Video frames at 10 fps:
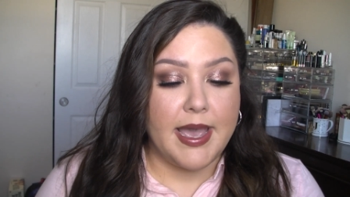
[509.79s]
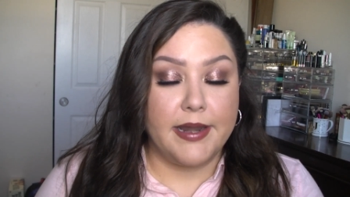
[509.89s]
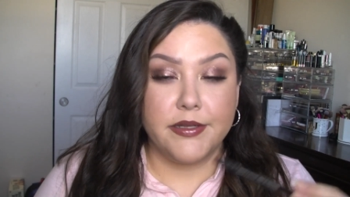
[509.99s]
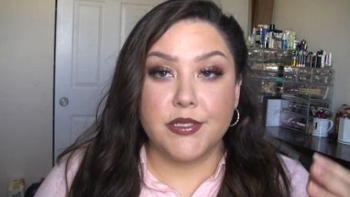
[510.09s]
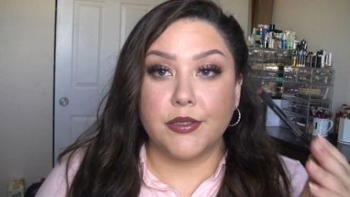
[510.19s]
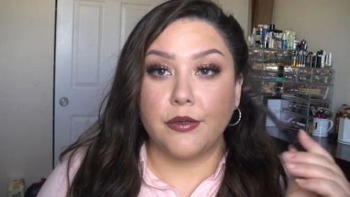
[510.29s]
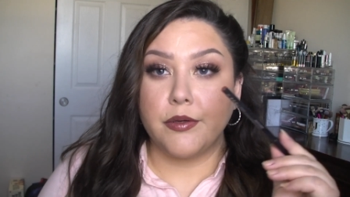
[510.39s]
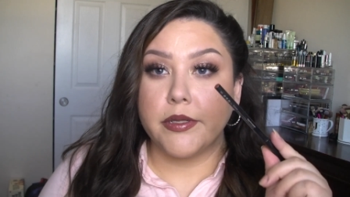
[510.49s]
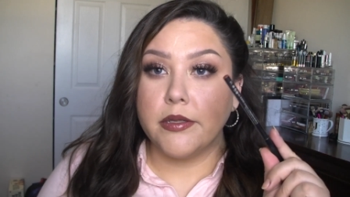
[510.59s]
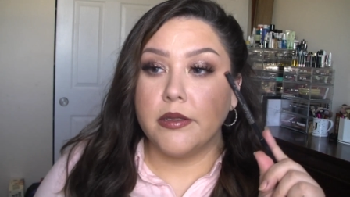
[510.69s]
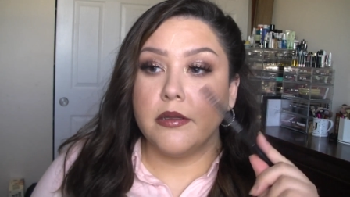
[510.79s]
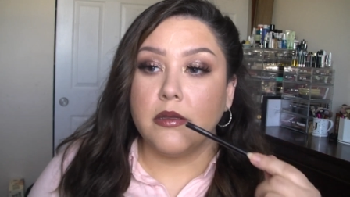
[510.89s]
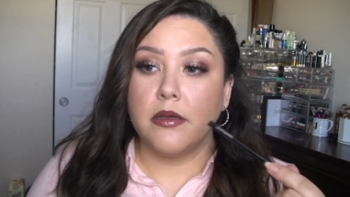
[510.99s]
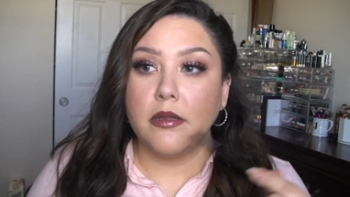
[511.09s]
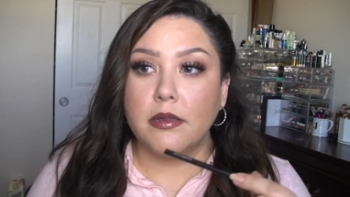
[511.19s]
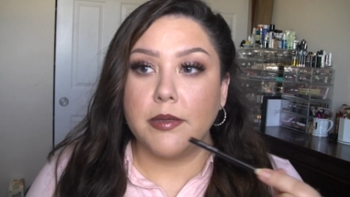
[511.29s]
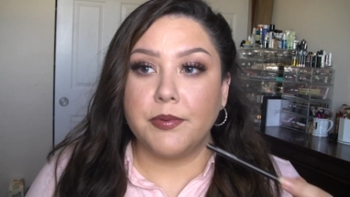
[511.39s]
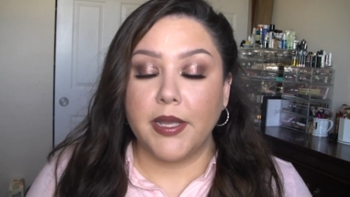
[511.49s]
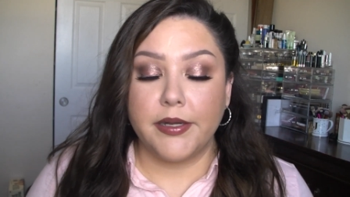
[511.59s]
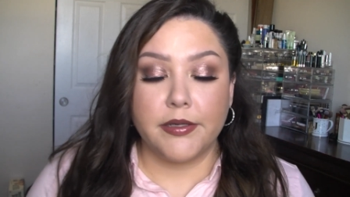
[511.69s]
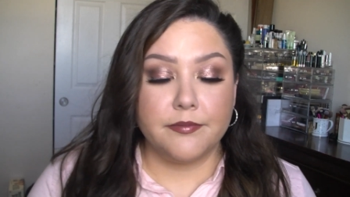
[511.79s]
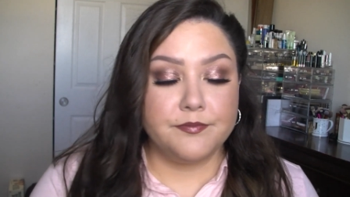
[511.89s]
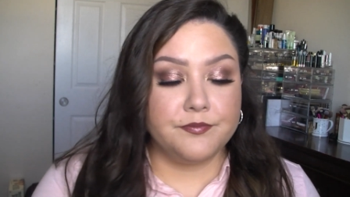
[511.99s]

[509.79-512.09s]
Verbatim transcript: Attitude lip liner.